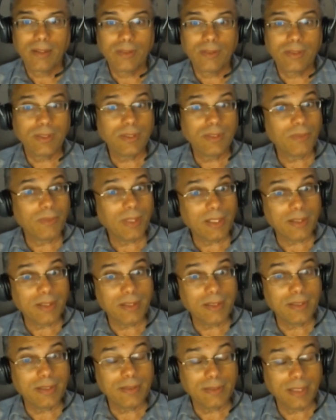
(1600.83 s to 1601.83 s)
I'll tell you
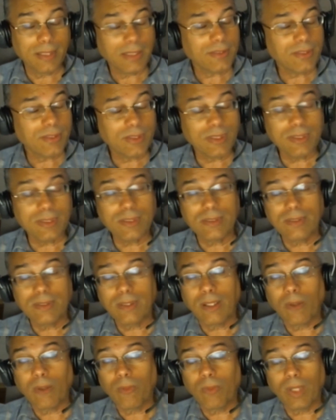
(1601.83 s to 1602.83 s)
what, that's
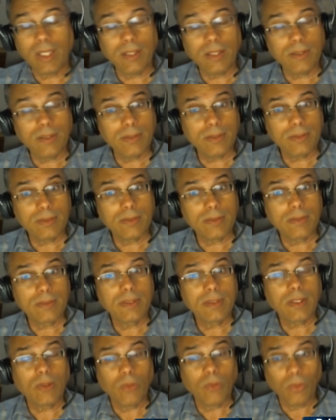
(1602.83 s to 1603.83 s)
just around
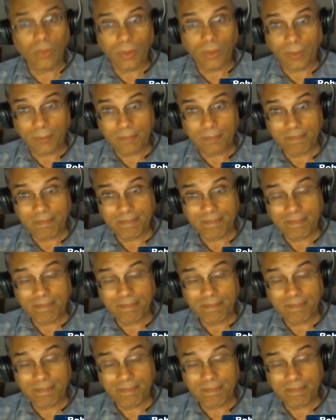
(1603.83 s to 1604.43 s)
the corner.